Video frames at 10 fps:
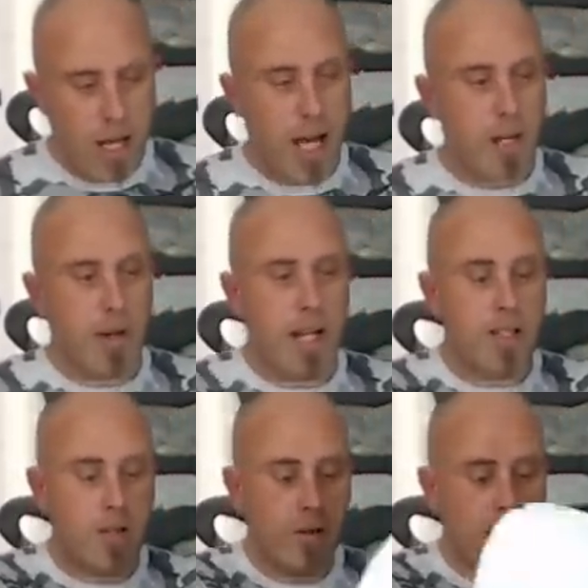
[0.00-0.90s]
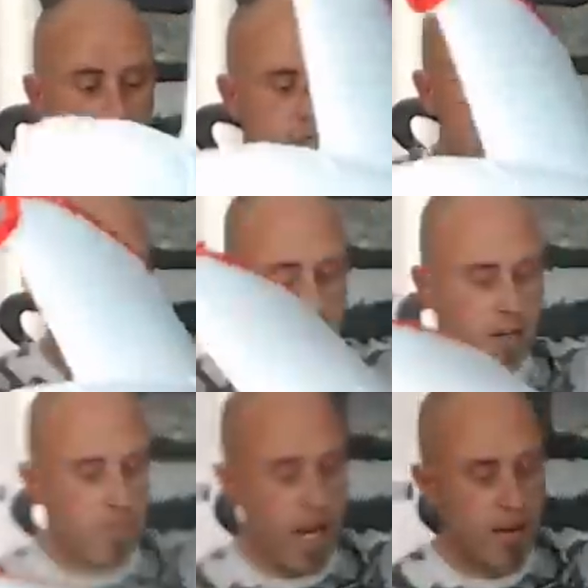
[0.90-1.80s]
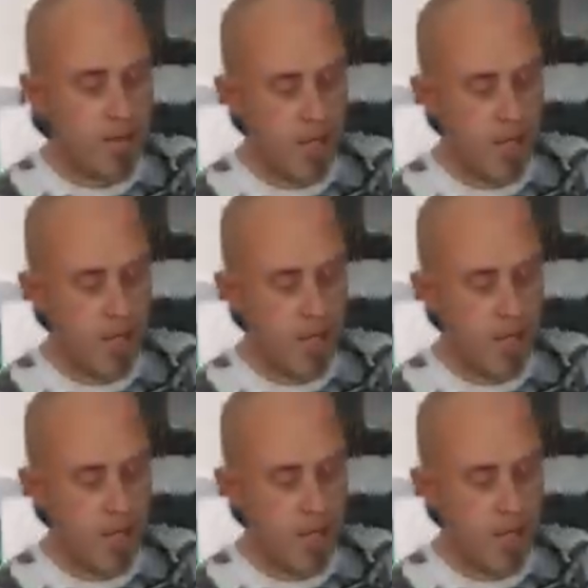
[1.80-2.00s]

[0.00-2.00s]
Anyway, let's go and get this thing back around